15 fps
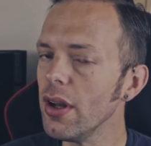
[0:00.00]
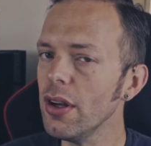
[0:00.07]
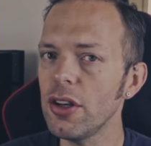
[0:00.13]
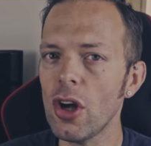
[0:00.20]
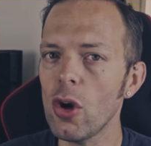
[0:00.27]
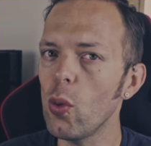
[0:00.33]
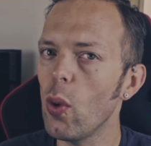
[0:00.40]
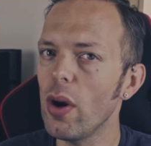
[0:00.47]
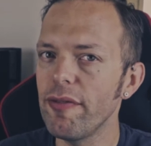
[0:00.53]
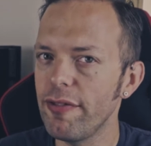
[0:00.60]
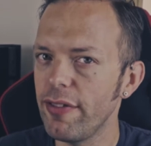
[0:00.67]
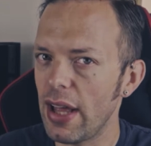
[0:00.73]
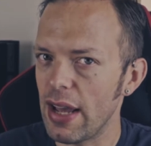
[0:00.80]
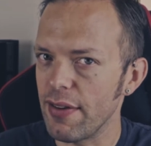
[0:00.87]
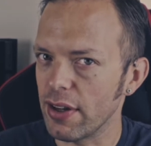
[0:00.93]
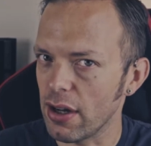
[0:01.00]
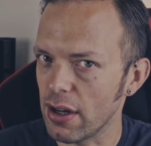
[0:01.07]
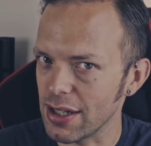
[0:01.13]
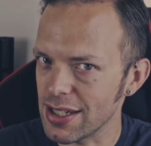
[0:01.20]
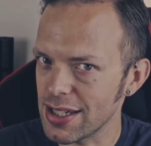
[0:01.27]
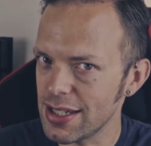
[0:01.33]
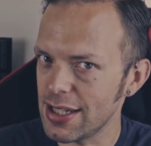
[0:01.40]
No one flavour
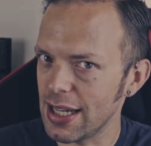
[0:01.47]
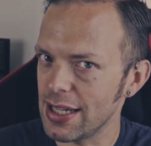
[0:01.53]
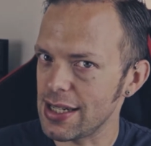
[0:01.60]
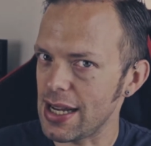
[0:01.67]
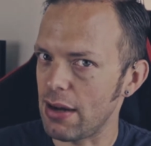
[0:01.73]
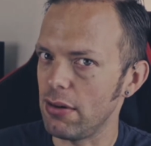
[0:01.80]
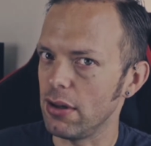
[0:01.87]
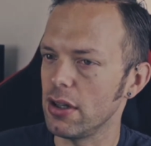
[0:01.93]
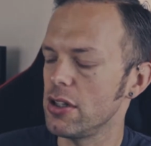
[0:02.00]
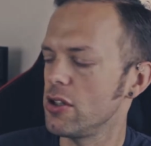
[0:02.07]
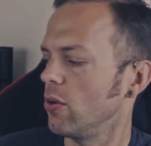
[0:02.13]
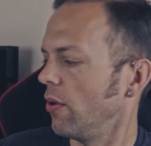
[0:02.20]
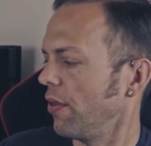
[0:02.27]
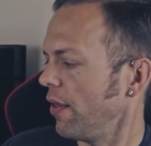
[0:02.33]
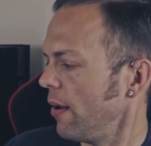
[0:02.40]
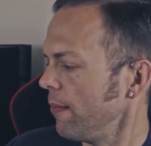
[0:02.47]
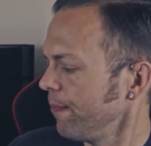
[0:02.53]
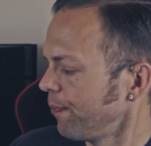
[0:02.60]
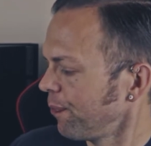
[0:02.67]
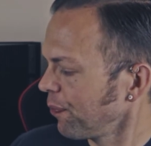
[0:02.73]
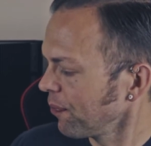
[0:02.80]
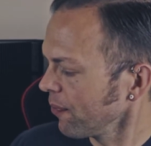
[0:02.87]
kind of sticks out like a sore
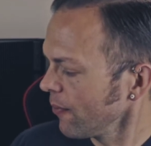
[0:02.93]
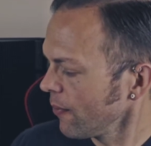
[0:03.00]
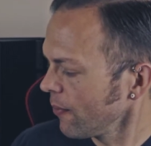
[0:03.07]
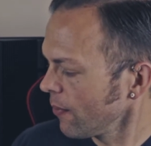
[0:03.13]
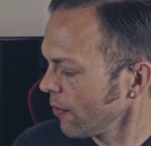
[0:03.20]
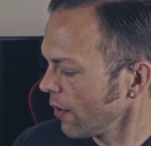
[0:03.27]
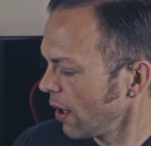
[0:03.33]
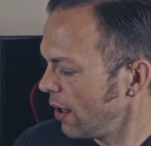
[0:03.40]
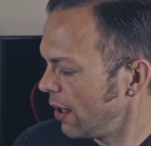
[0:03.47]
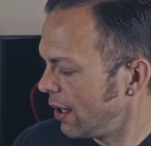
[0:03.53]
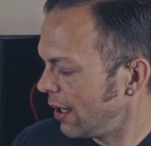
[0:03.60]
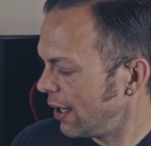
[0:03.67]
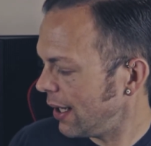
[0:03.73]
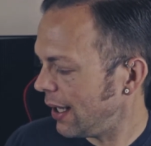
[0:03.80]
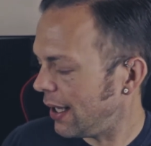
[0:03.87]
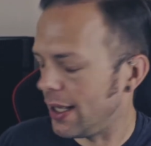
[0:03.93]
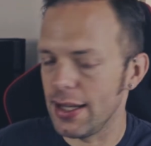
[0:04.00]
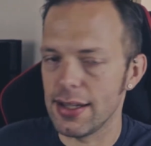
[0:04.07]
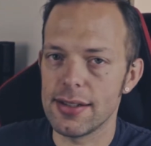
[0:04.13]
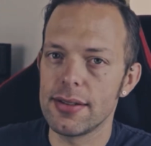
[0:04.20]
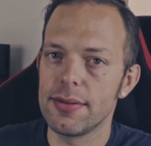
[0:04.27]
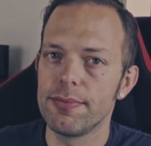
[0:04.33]
thumb. It
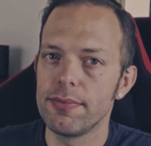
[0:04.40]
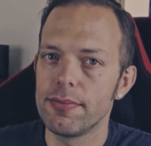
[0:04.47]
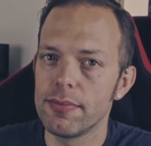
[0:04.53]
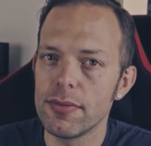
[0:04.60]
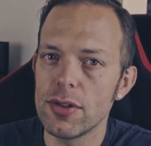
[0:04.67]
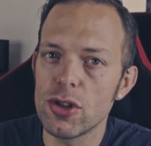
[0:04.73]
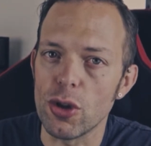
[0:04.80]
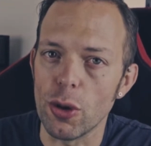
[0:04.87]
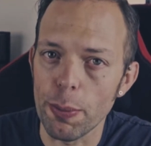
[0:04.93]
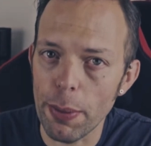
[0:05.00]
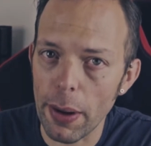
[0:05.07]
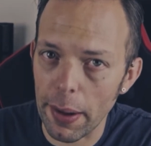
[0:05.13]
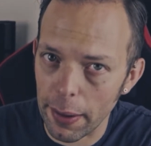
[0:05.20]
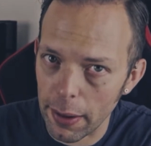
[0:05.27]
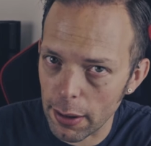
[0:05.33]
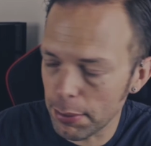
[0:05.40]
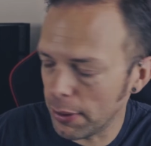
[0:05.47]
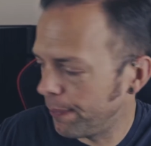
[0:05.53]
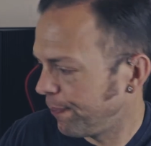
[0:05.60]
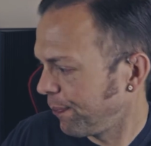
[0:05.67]
is superb.